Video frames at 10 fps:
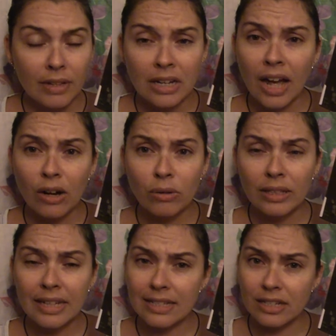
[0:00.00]
Not
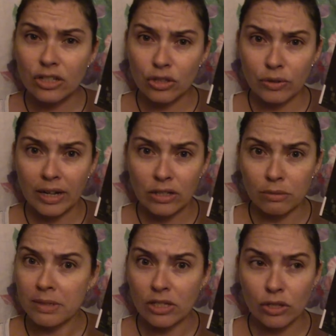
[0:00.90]
only is it a strange
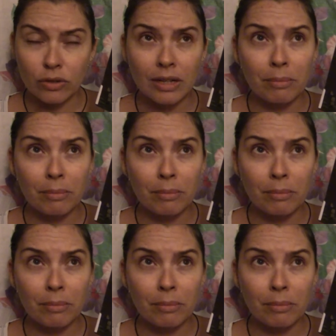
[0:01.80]
mystery,